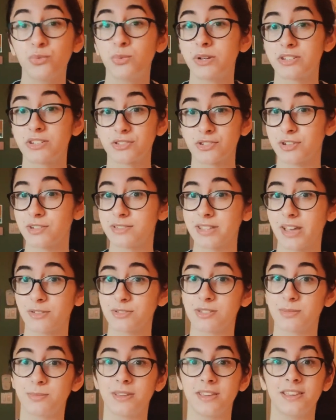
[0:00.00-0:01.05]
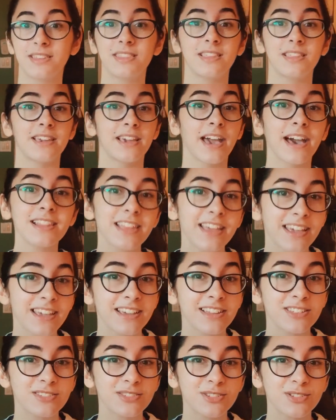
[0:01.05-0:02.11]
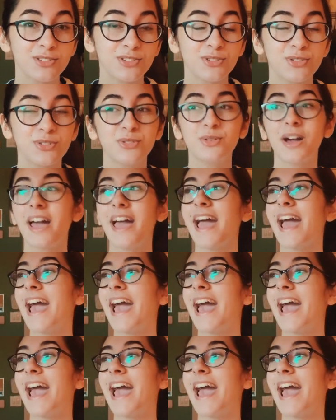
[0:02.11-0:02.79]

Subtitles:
which turns out to be the LA Institute,